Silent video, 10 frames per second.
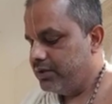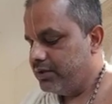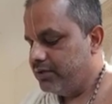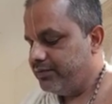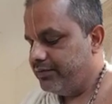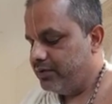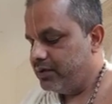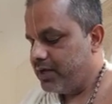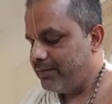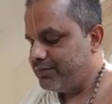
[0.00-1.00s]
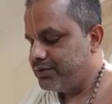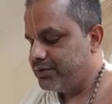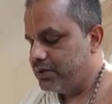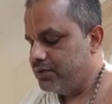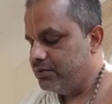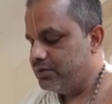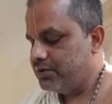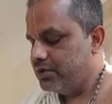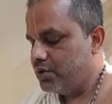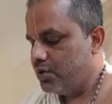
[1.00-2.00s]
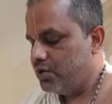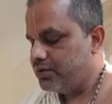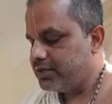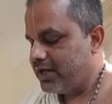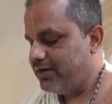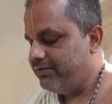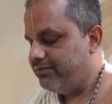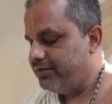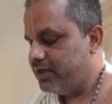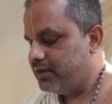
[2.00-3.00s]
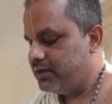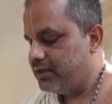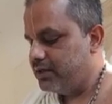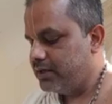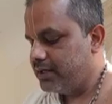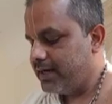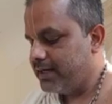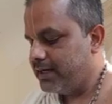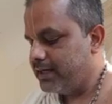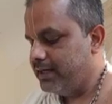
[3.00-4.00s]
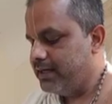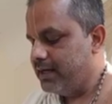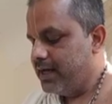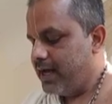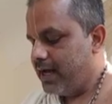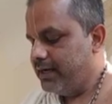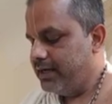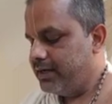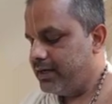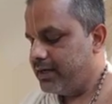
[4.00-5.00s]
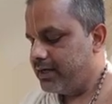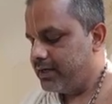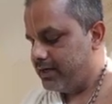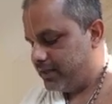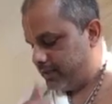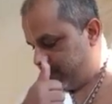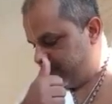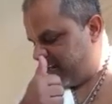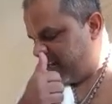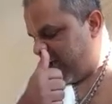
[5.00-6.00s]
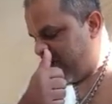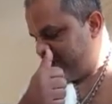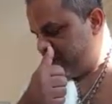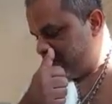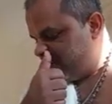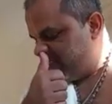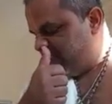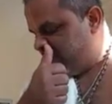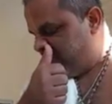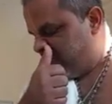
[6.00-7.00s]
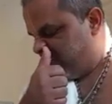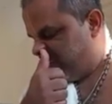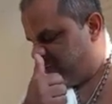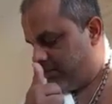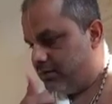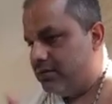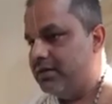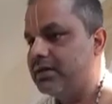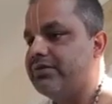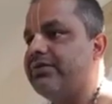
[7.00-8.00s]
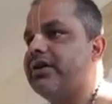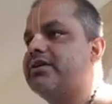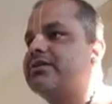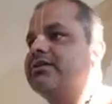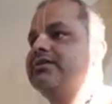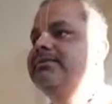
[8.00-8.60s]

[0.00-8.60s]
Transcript: Therefore, the absolute knows everything directly and indirectly that happens in the creation.